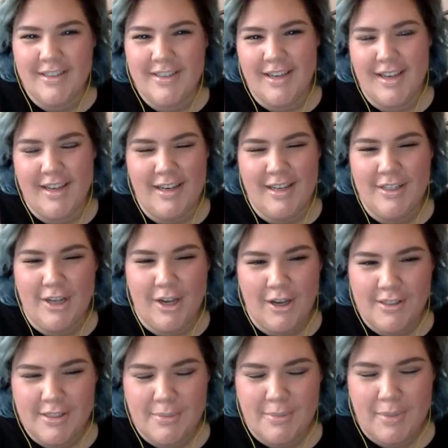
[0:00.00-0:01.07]
and he
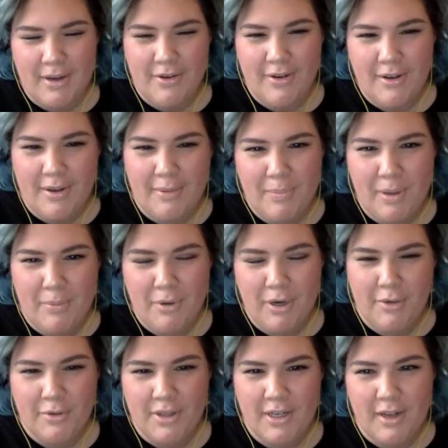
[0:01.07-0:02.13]
talks about being
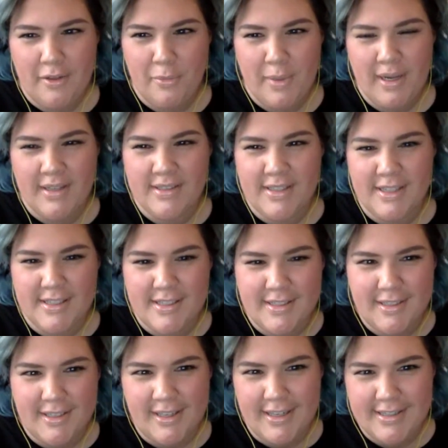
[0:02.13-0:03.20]
pregnant with another man's because
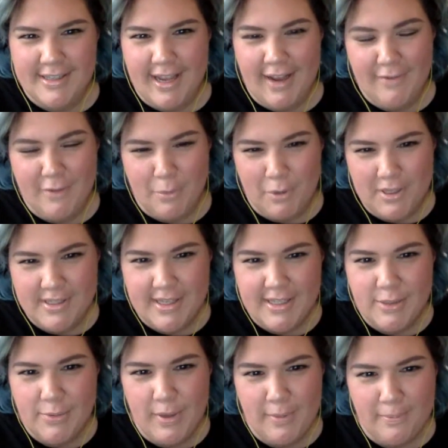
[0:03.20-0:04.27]
he doesn't have the boys that
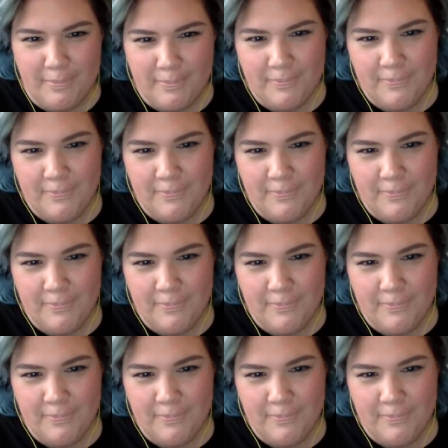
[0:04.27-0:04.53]
swim.